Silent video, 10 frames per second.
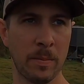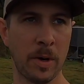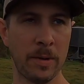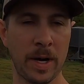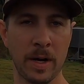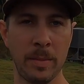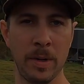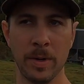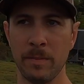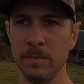Probably not going to
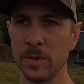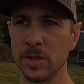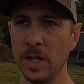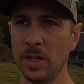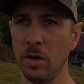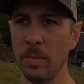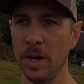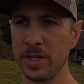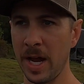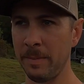be able to see too
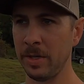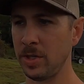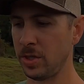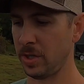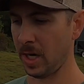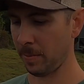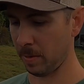much happening just yet,